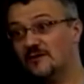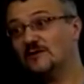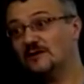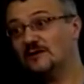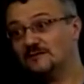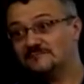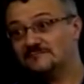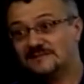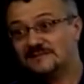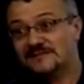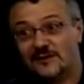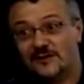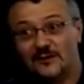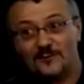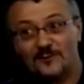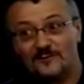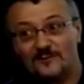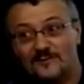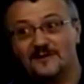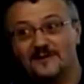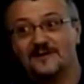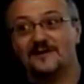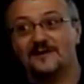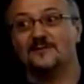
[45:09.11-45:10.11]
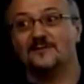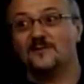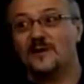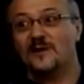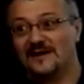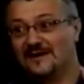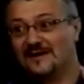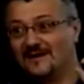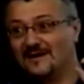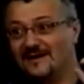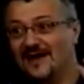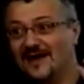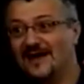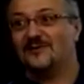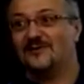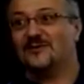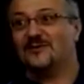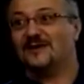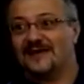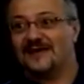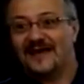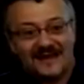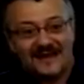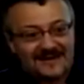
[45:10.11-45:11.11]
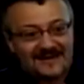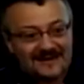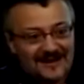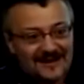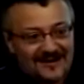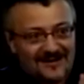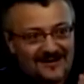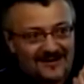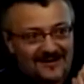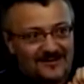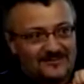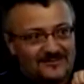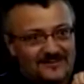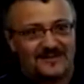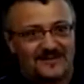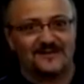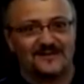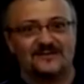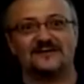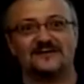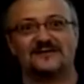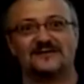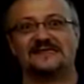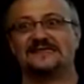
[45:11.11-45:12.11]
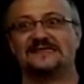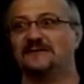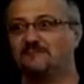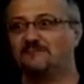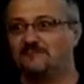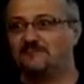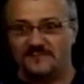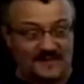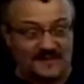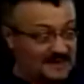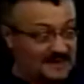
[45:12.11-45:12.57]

And so by allowing that, that little, you know, zip that